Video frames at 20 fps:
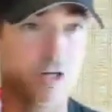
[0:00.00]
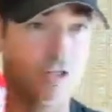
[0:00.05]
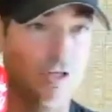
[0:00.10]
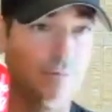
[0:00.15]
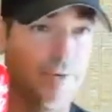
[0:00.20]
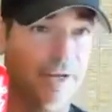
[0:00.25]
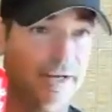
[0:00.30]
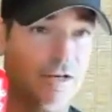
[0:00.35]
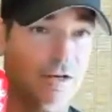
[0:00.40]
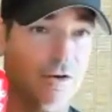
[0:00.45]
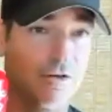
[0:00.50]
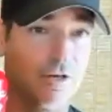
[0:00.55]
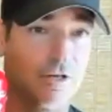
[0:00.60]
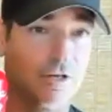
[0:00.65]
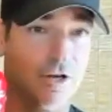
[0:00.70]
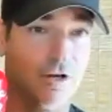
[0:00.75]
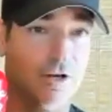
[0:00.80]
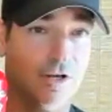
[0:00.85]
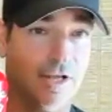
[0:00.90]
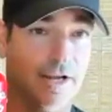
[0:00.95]
you by
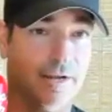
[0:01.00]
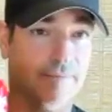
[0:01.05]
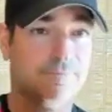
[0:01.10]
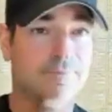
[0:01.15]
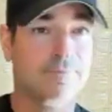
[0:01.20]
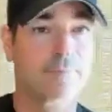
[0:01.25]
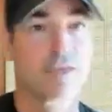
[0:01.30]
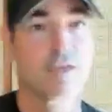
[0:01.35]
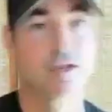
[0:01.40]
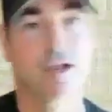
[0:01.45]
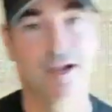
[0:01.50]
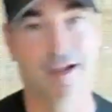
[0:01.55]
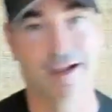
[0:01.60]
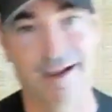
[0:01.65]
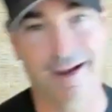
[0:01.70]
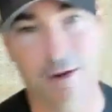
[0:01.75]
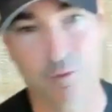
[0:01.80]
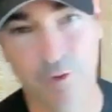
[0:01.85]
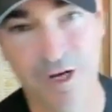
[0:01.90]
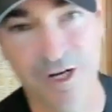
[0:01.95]
Coca-Cola.
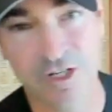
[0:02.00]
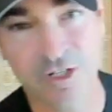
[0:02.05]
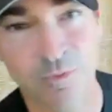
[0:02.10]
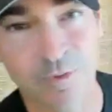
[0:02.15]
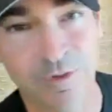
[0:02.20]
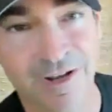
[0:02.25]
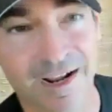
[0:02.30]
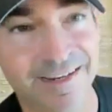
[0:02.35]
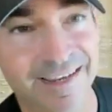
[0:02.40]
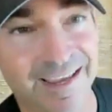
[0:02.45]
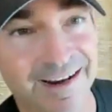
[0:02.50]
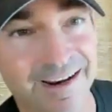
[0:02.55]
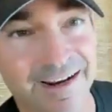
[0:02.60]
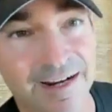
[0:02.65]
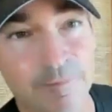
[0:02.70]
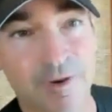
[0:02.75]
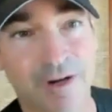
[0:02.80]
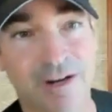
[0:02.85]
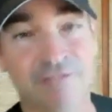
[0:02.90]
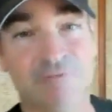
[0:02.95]
I wish we're not getting any
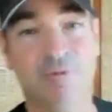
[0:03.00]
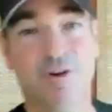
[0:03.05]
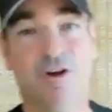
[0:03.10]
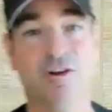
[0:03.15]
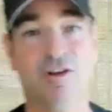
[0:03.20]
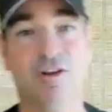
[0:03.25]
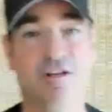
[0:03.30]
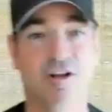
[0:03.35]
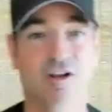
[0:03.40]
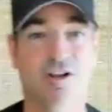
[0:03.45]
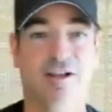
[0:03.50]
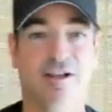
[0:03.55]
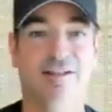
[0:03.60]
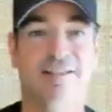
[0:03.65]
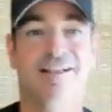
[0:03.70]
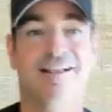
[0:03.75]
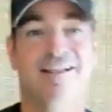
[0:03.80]
money from Coca-Cola.